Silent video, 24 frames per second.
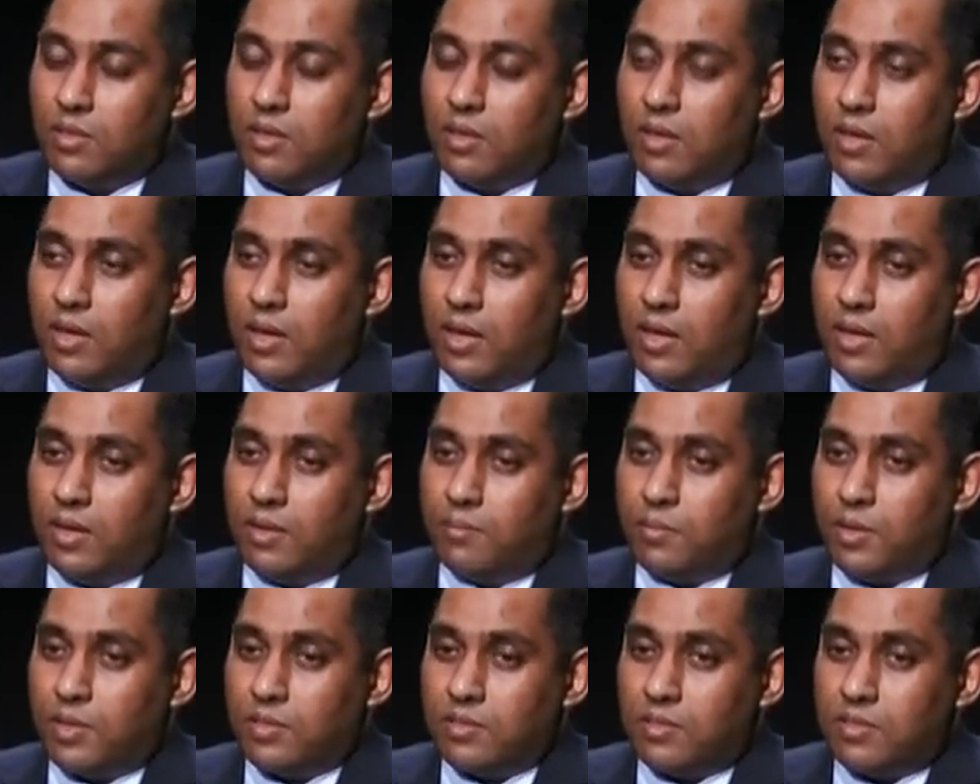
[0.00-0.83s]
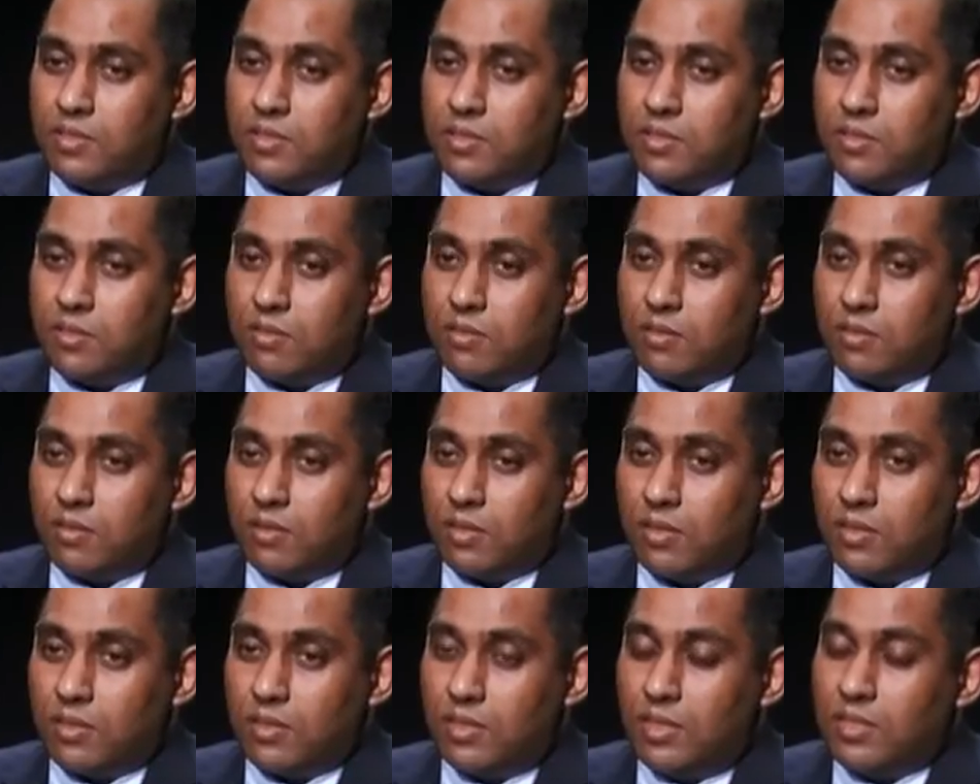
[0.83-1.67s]
And because it's
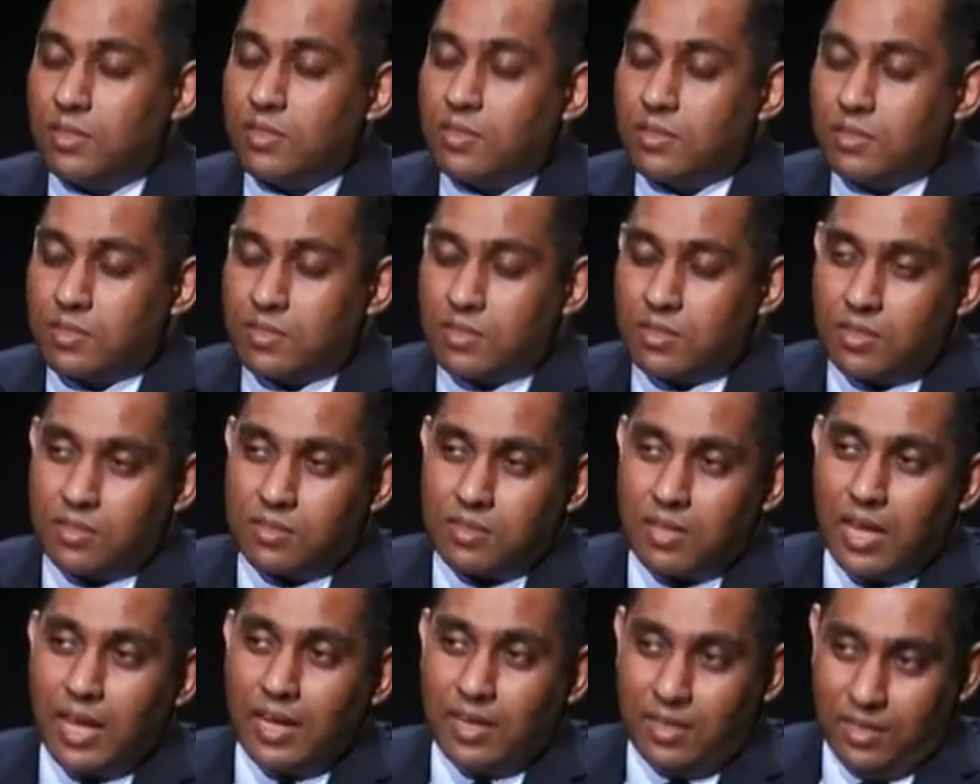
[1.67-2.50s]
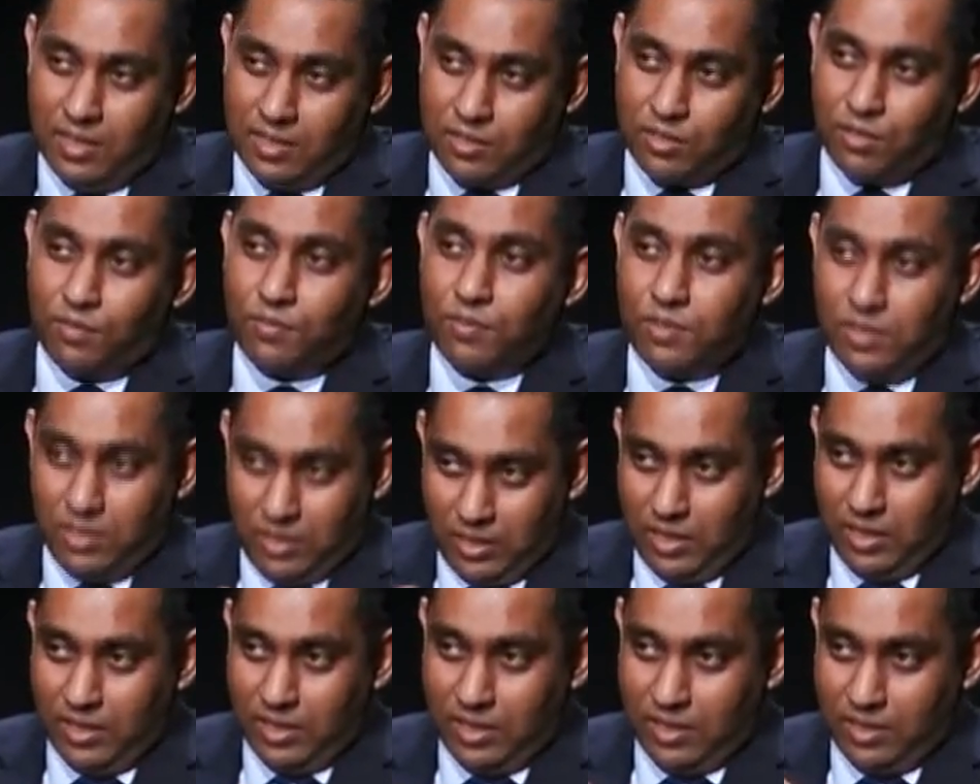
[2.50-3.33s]
slightly a
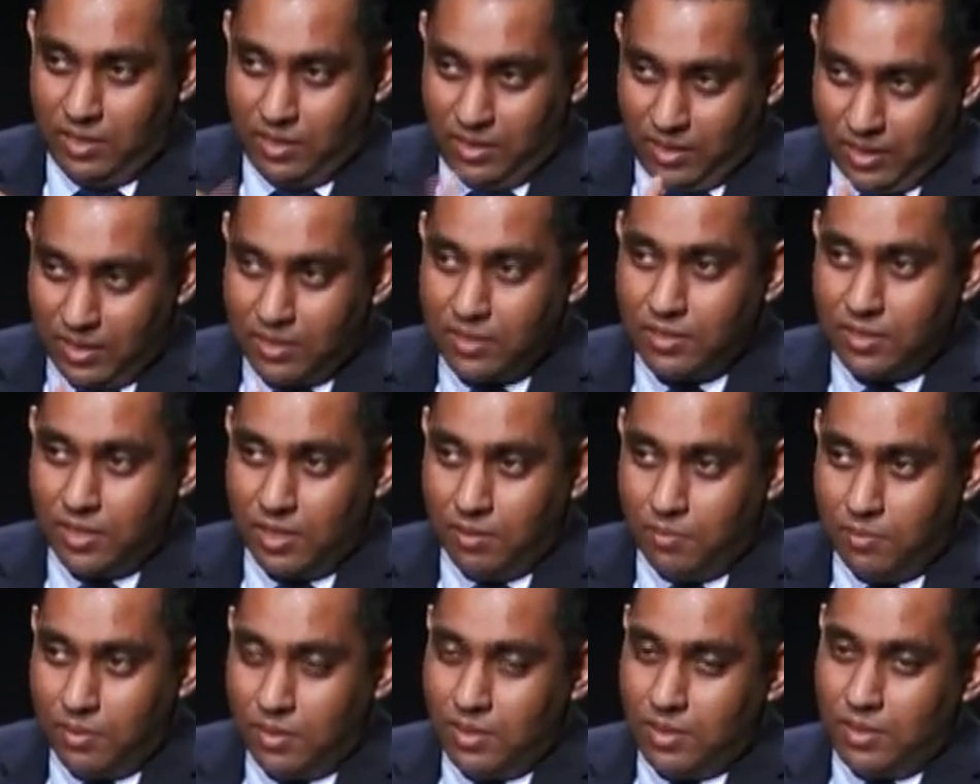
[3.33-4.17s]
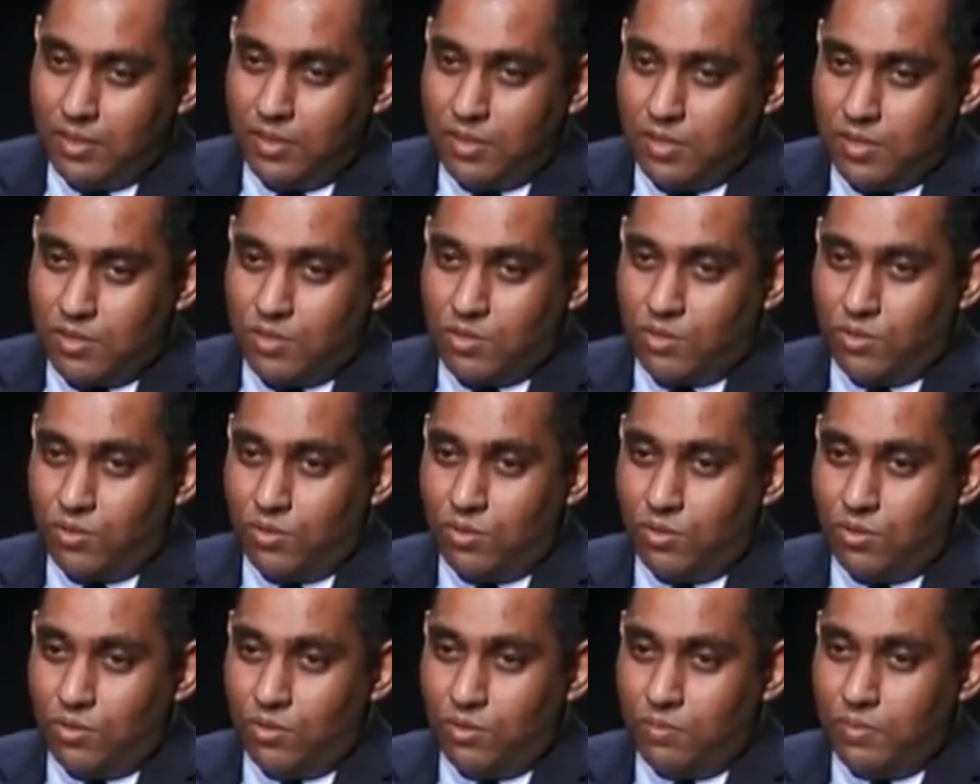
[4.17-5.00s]
sophisticated concept.
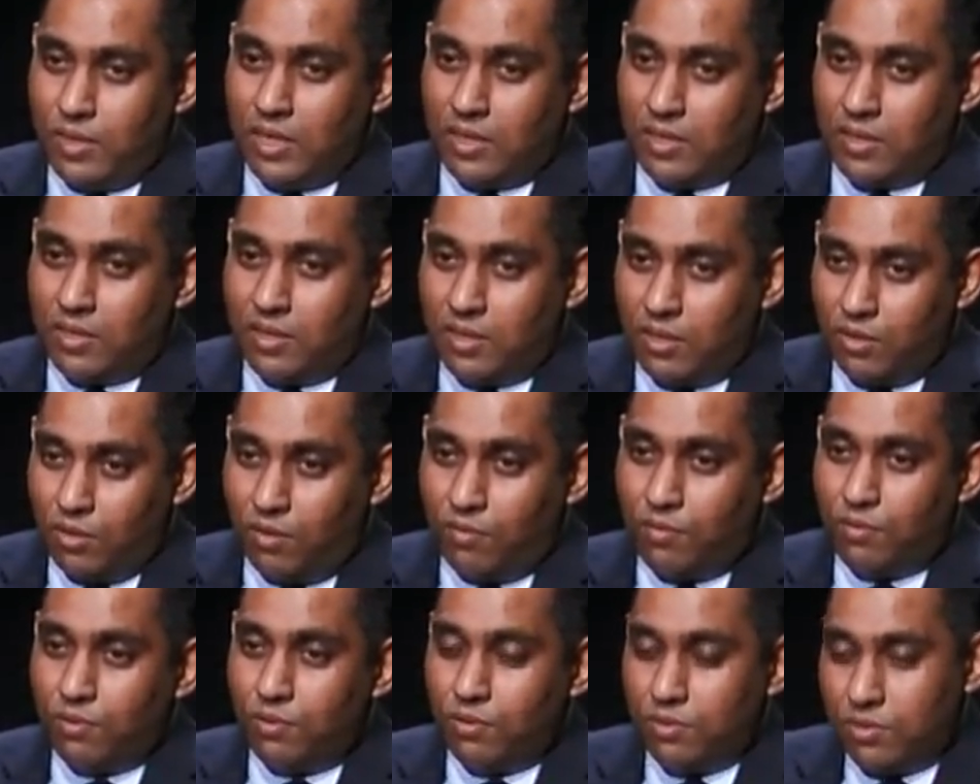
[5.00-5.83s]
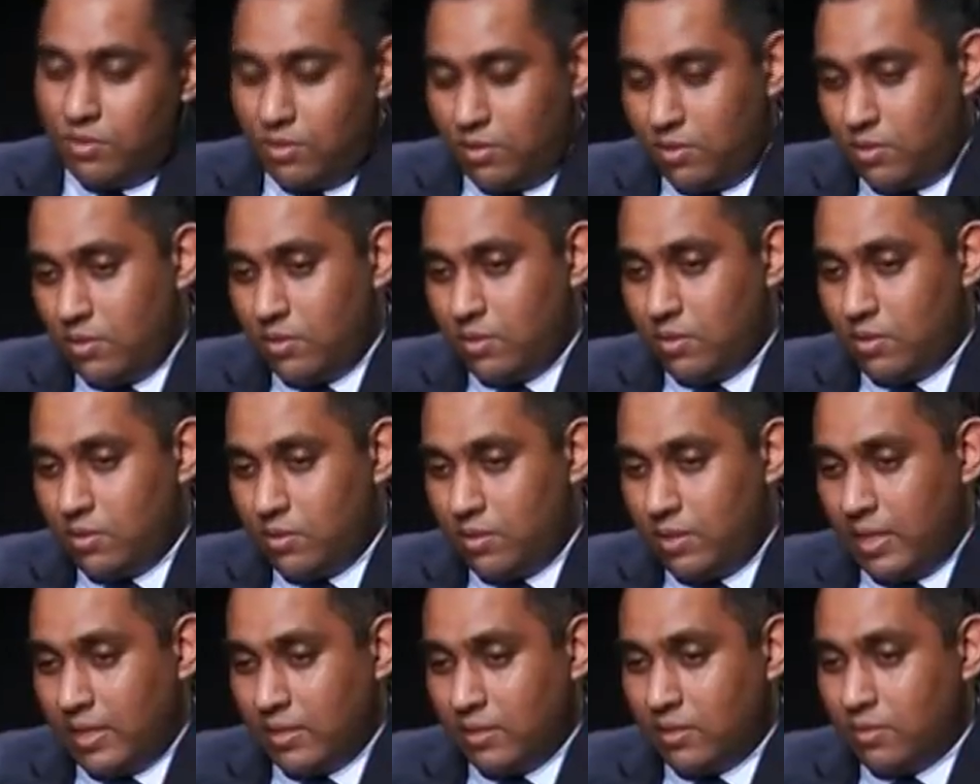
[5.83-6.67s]
So, but of course,
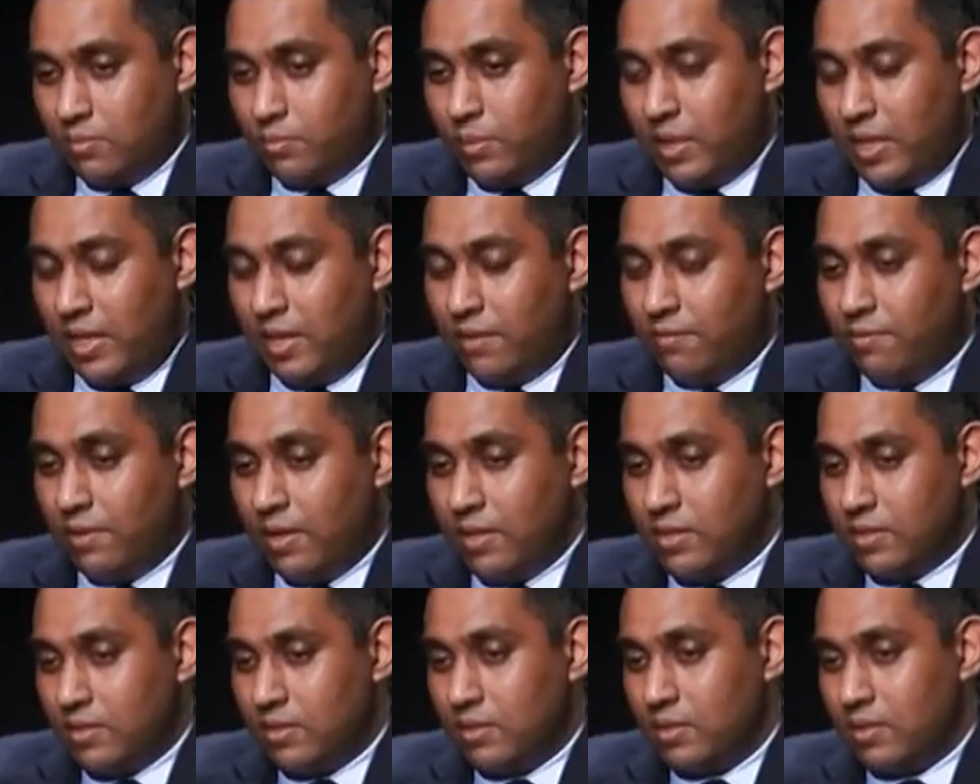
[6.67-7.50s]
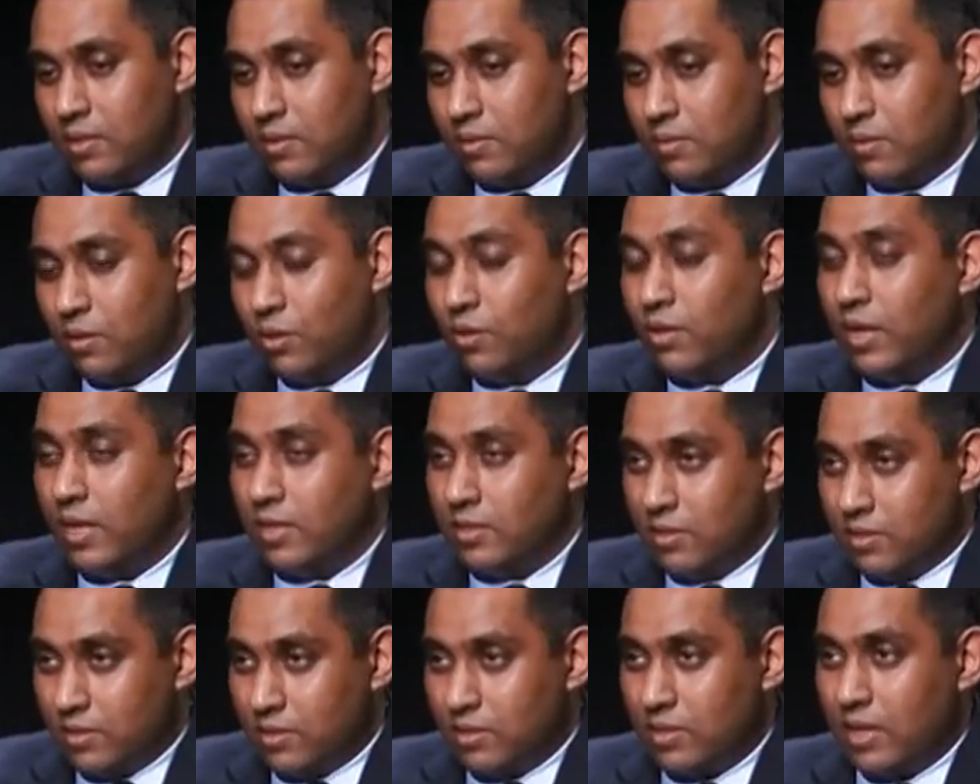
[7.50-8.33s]
that's my advice. You can
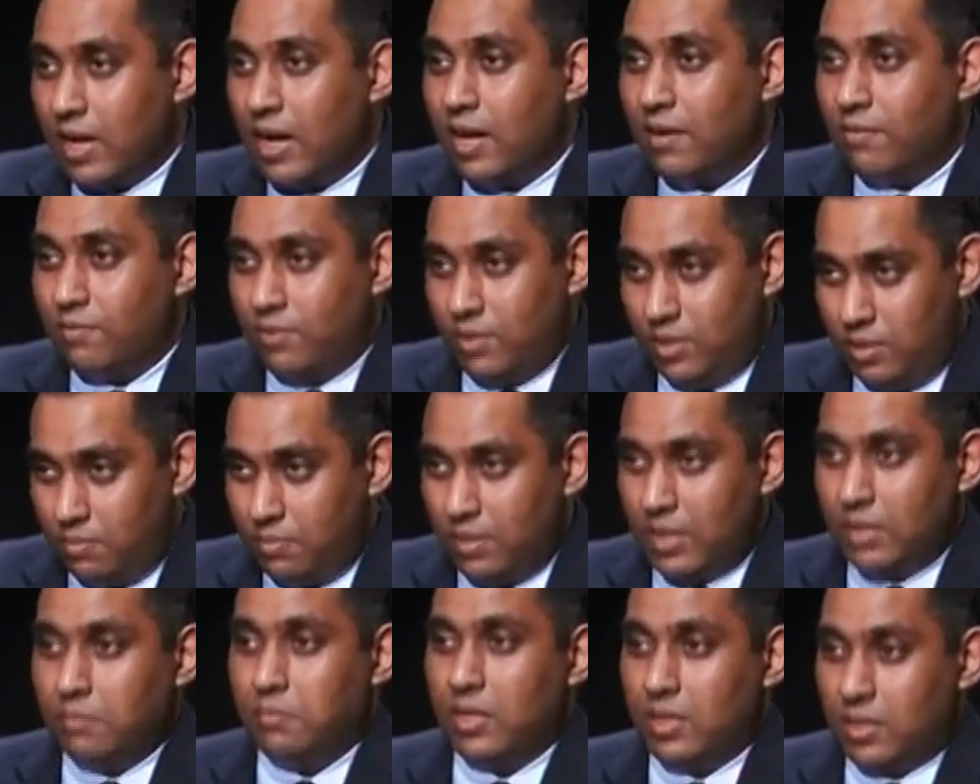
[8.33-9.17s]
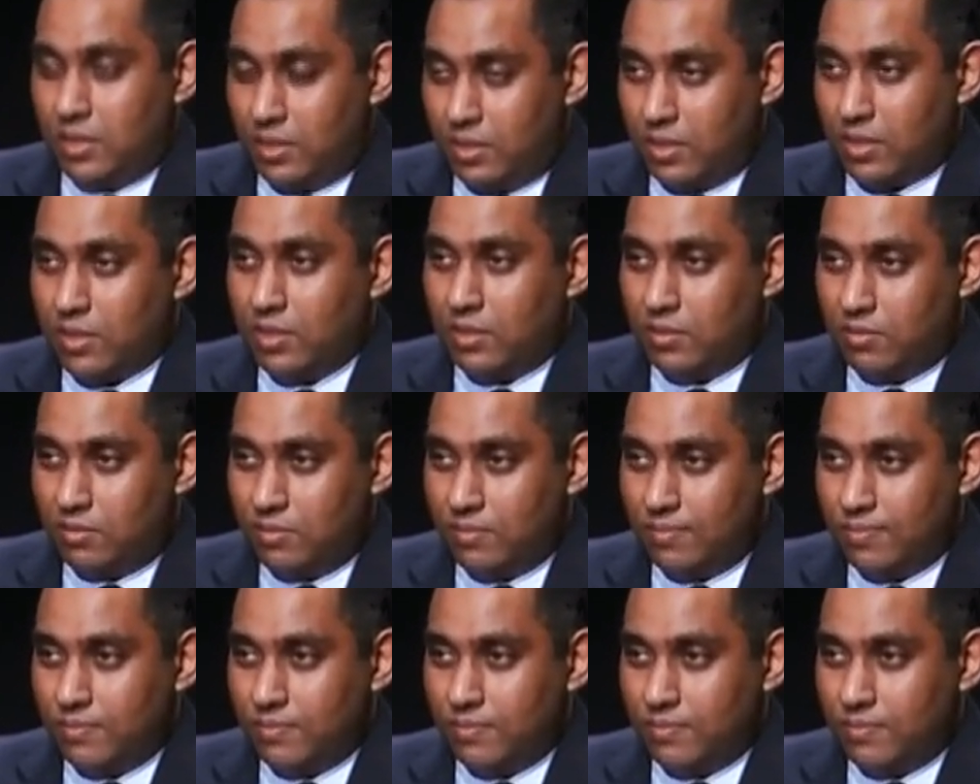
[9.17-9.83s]
start with the money market account,